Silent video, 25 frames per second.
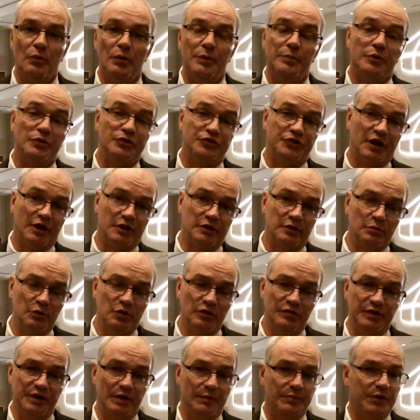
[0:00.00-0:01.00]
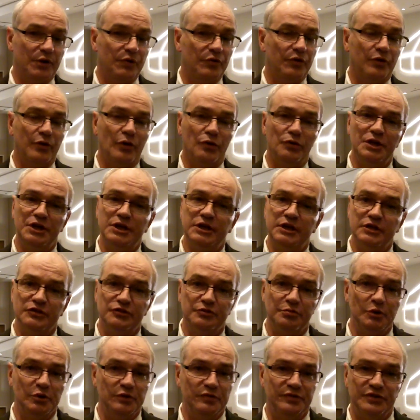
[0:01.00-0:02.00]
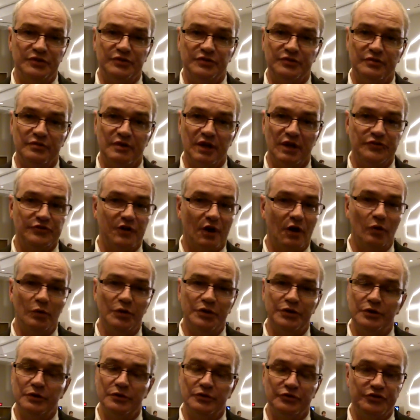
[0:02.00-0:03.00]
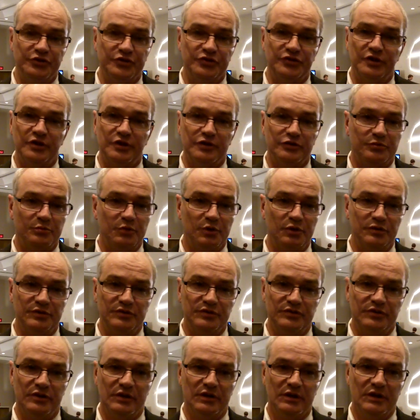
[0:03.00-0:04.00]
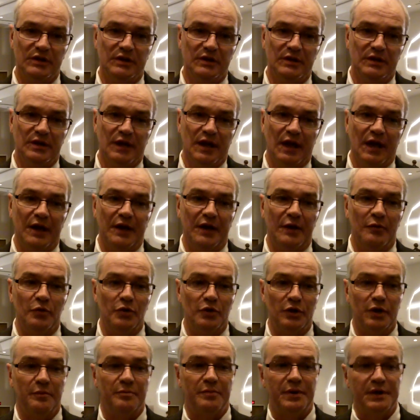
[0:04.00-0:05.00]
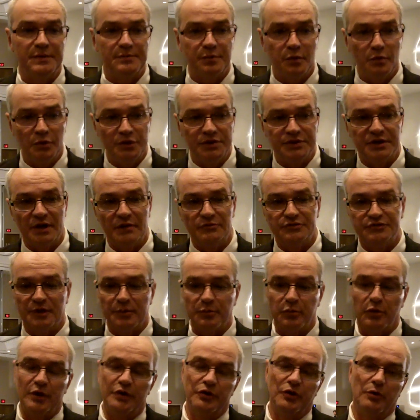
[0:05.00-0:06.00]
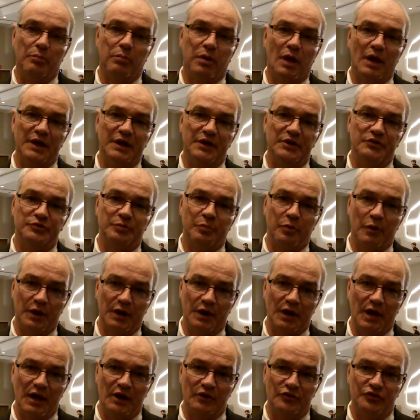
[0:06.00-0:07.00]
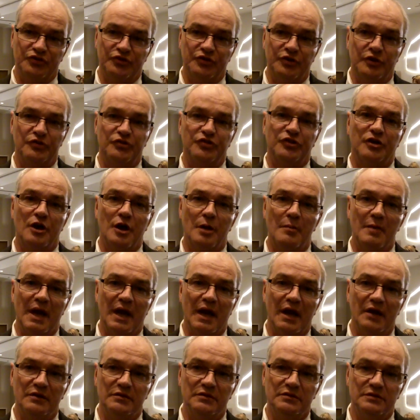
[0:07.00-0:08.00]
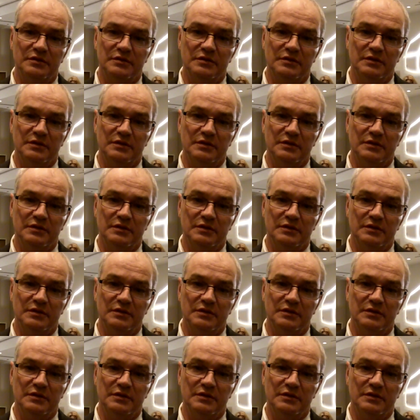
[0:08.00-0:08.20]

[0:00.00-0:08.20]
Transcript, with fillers: We project a movie up there. They're only kids' movies. That's all we do is just kids' movies. And then we'll get people, we tell them, say, bring your blankets, bring lounge chairs, come out,